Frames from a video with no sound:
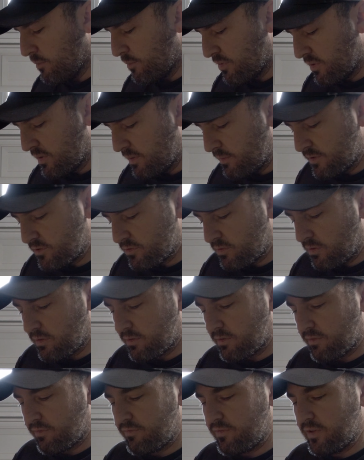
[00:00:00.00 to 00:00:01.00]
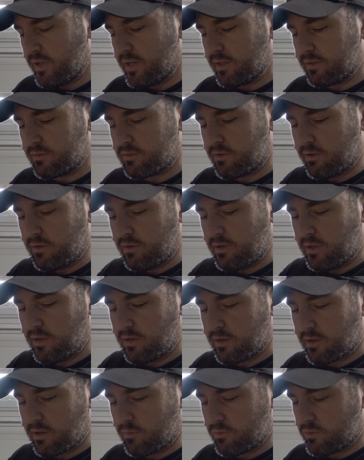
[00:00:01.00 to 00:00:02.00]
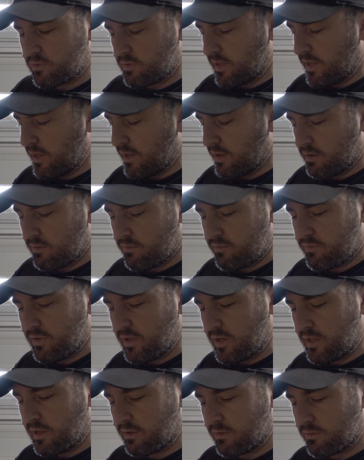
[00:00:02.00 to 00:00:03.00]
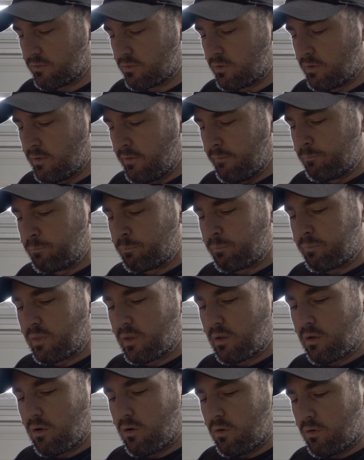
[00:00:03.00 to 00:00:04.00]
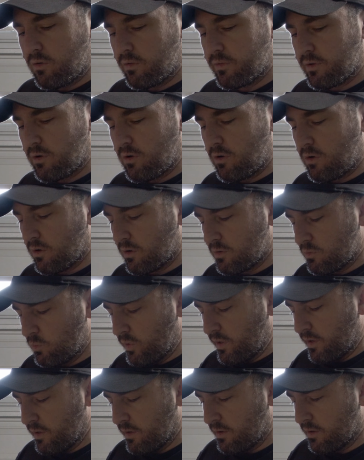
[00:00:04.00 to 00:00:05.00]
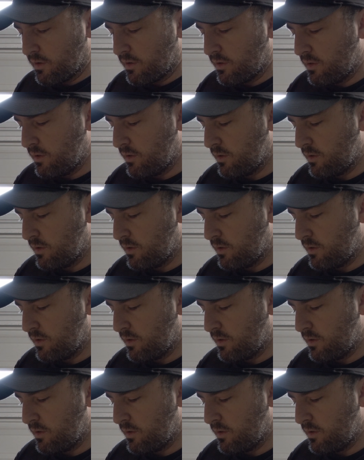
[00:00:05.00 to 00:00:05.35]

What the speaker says: pretty much all the fittings that you need. It comes with AN fittings, all the hardware,